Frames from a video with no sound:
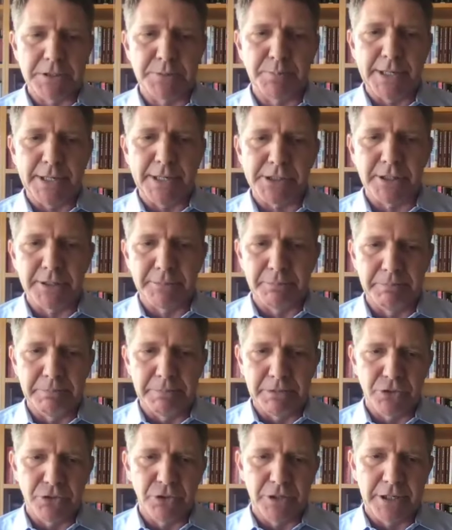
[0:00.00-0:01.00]
especially
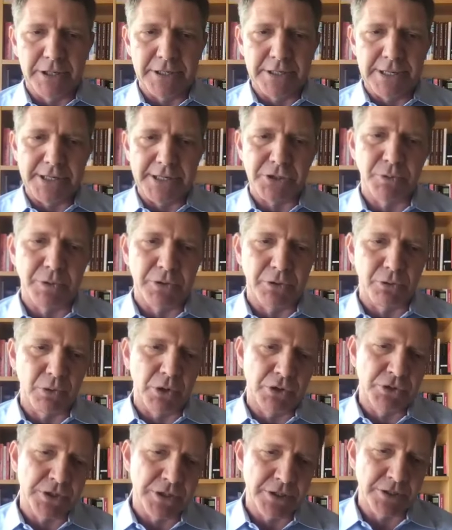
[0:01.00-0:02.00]
through the connection with the
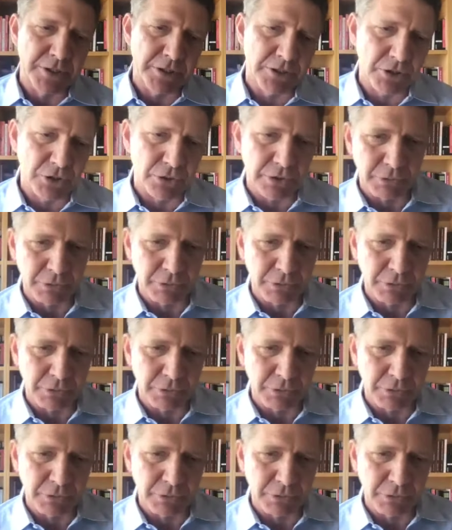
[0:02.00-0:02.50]
Rose Institute.